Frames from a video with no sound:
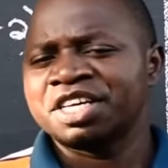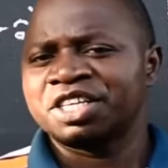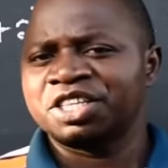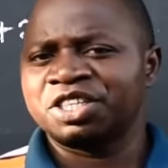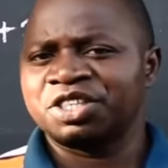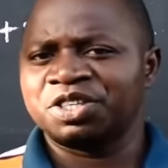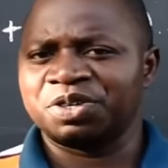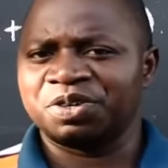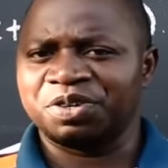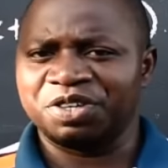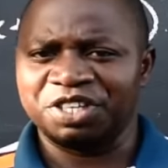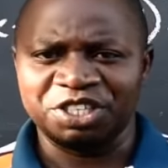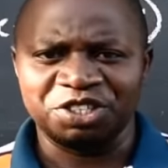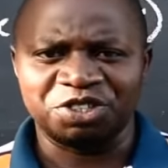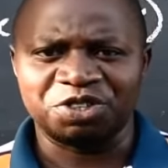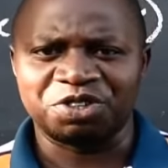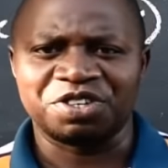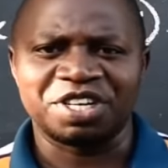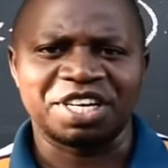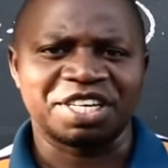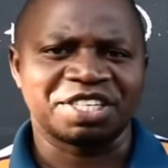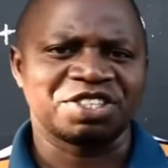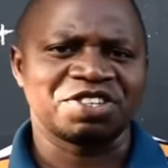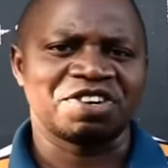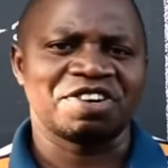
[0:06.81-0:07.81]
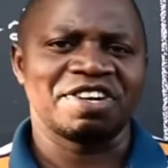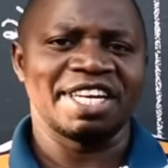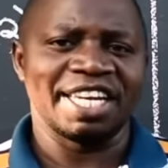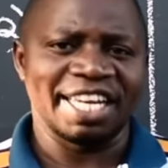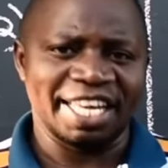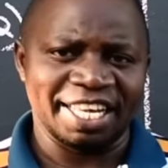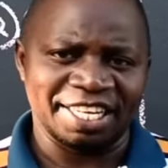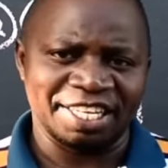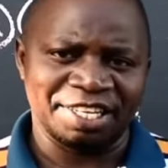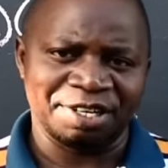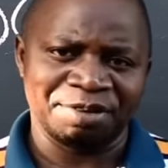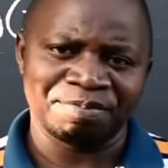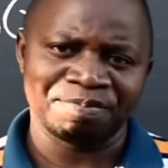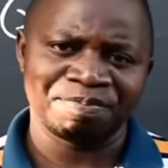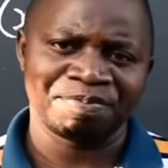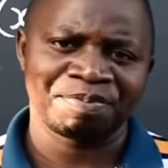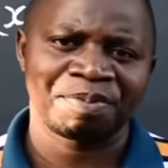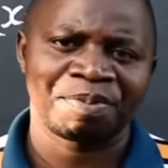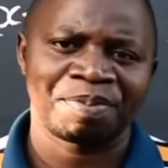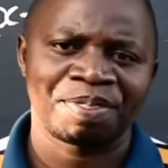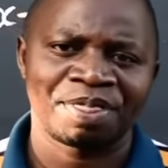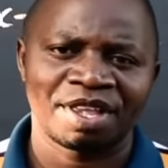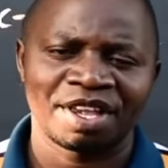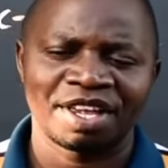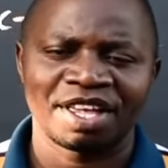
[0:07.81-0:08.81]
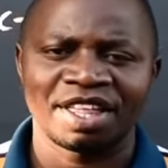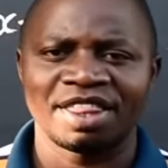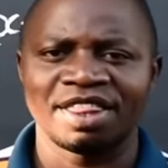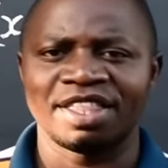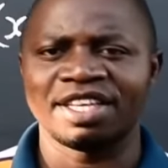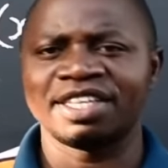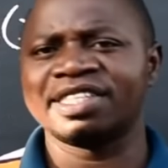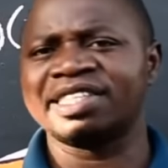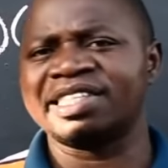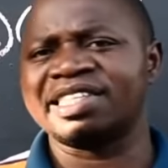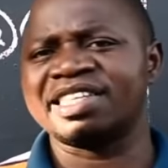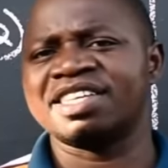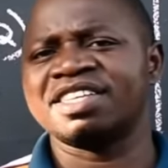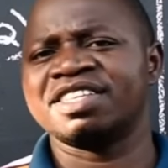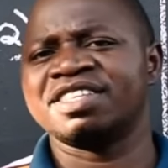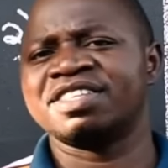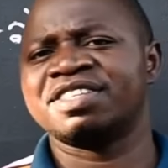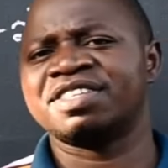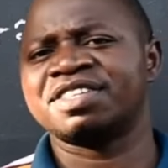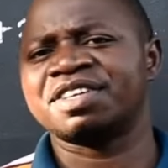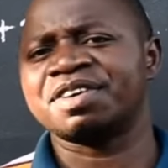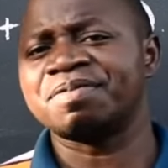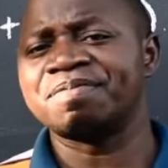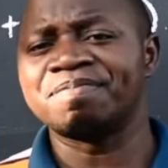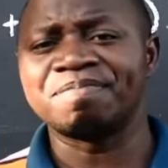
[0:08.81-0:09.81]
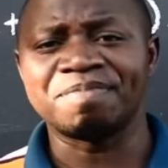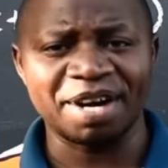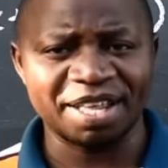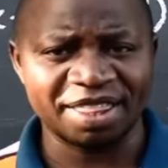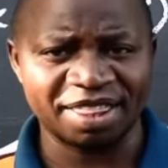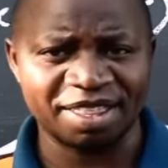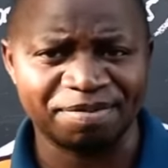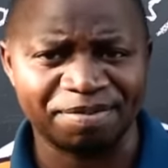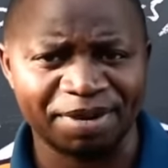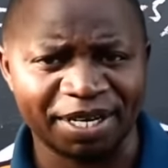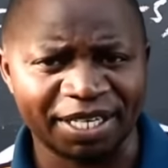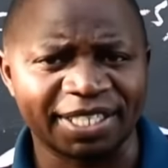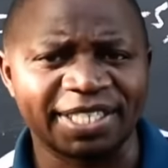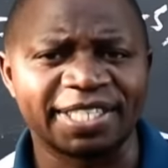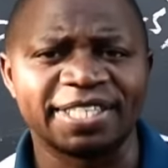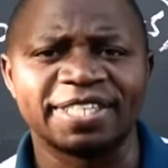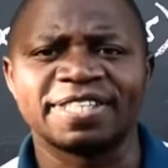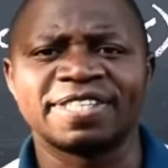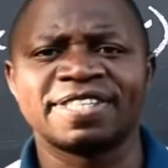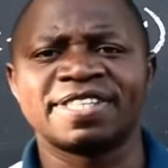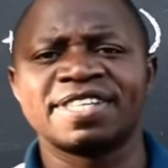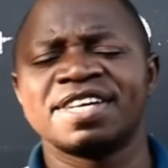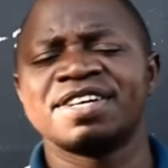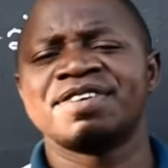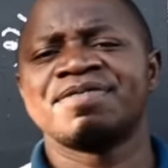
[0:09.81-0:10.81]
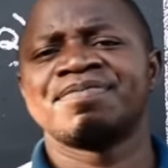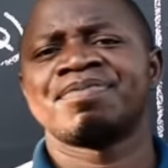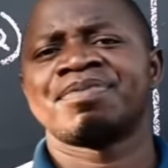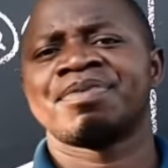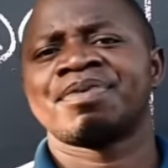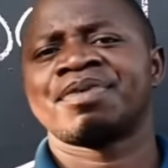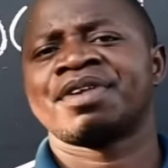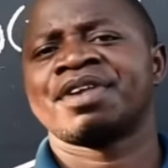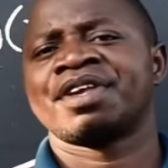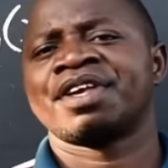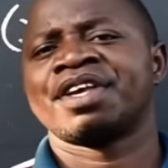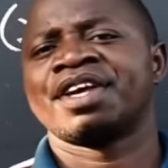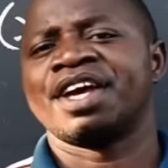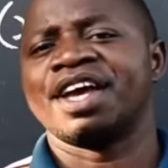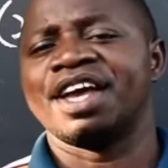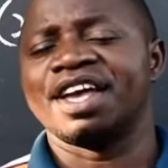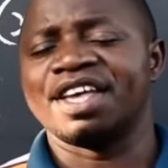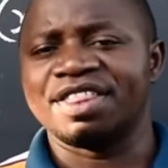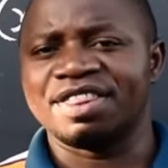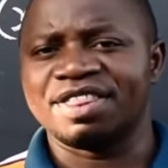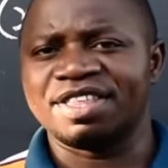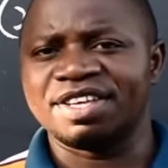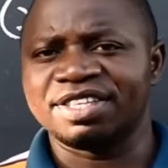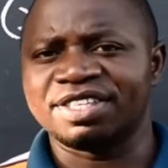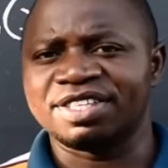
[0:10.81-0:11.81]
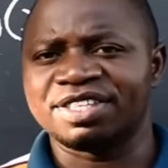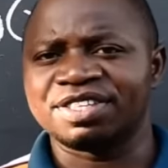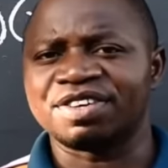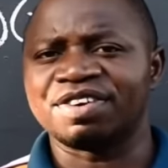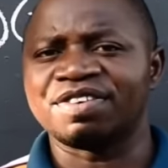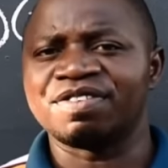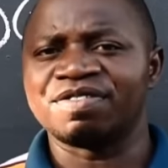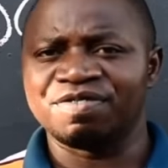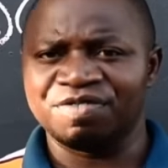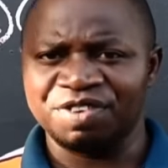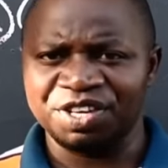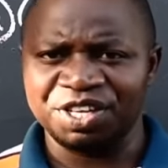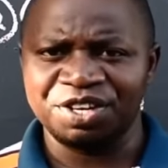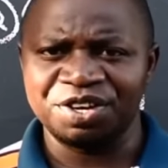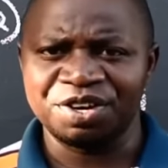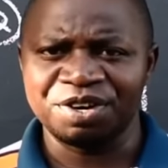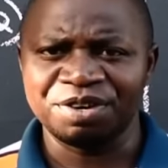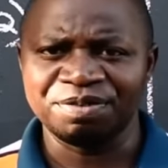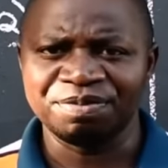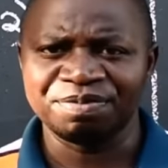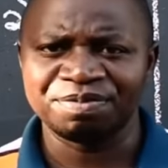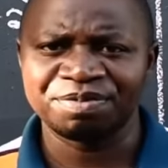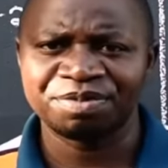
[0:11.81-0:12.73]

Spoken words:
to Introductory Learning. This is mathematics. In this video,